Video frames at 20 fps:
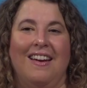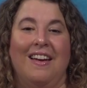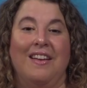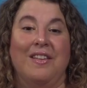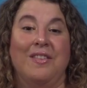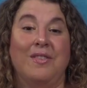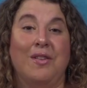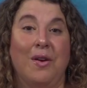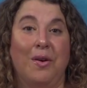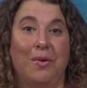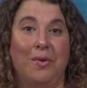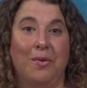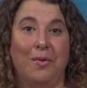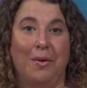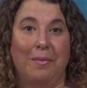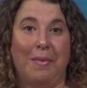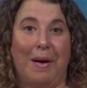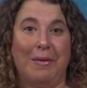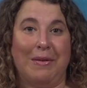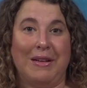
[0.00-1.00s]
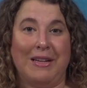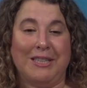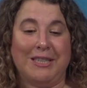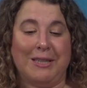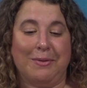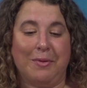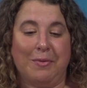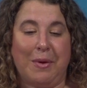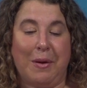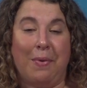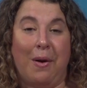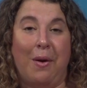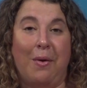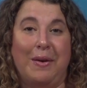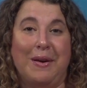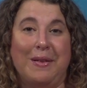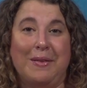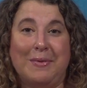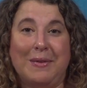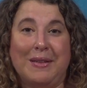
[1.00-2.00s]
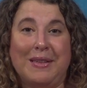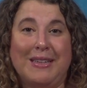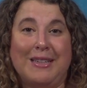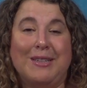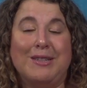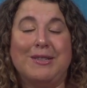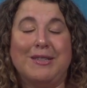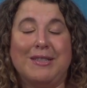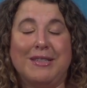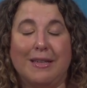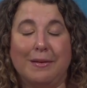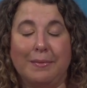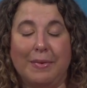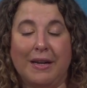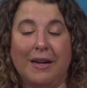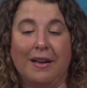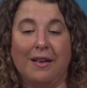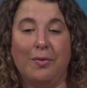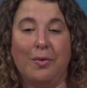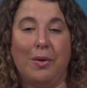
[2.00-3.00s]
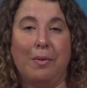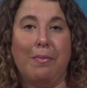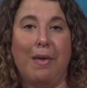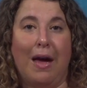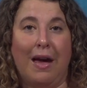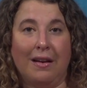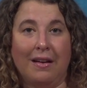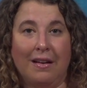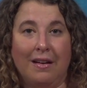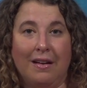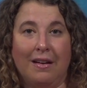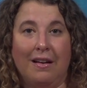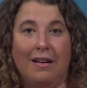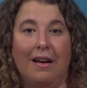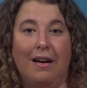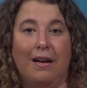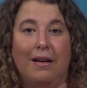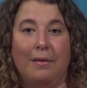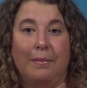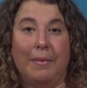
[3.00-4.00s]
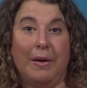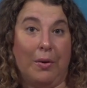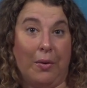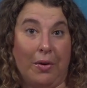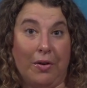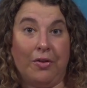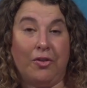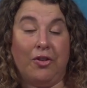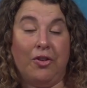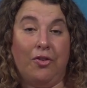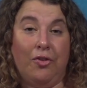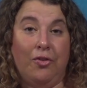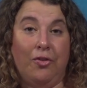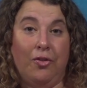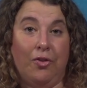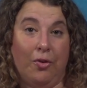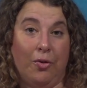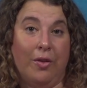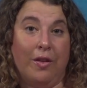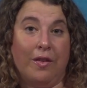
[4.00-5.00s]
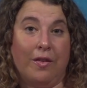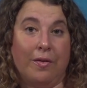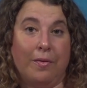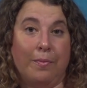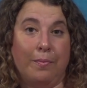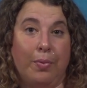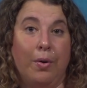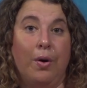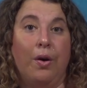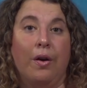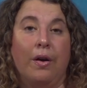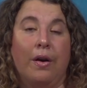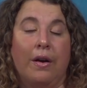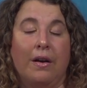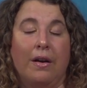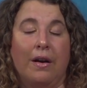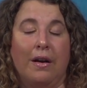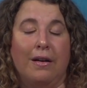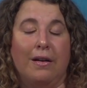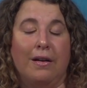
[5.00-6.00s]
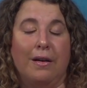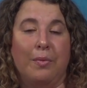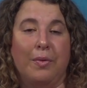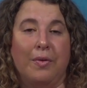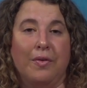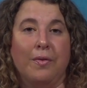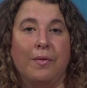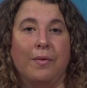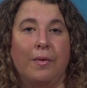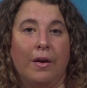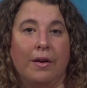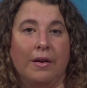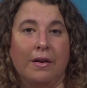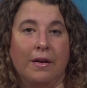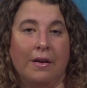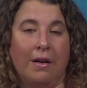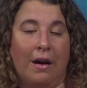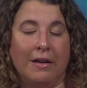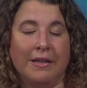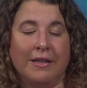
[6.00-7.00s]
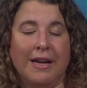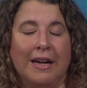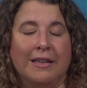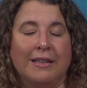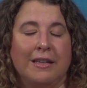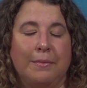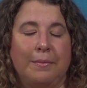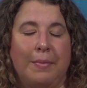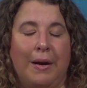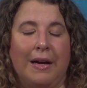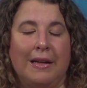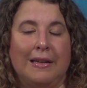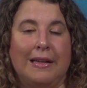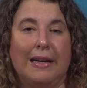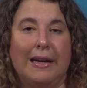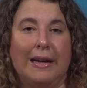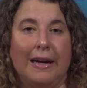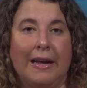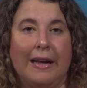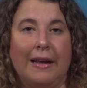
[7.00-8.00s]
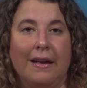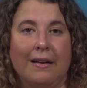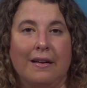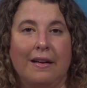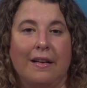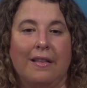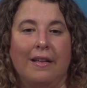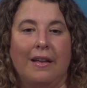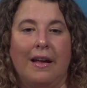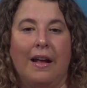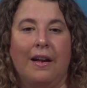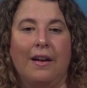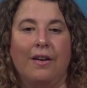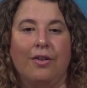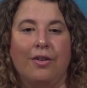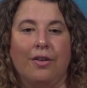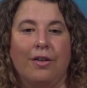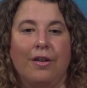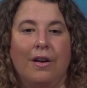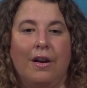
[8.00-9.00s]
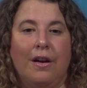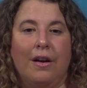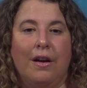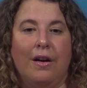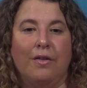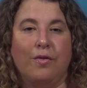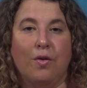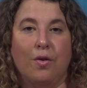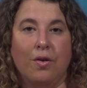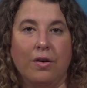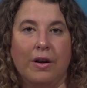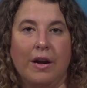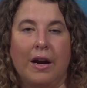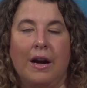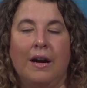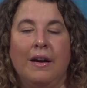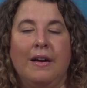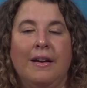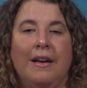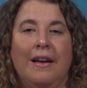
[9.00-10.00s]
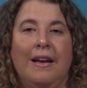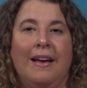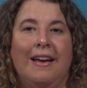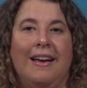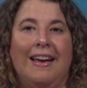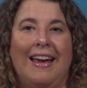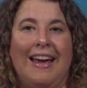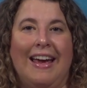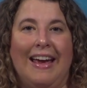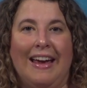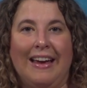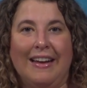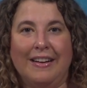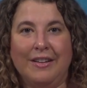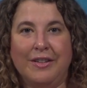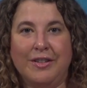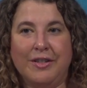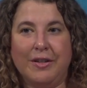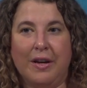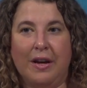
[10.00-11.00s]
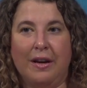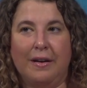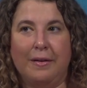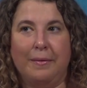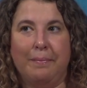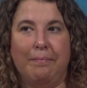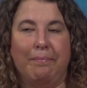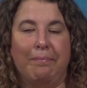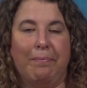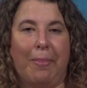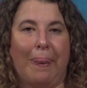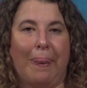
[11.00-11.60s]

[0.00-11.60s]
So, my relationship with my poet is really interesting because we met um, in order to do this book. Uh, I was uh, contacted by Lina Aguirre, the editor of Orca, and um,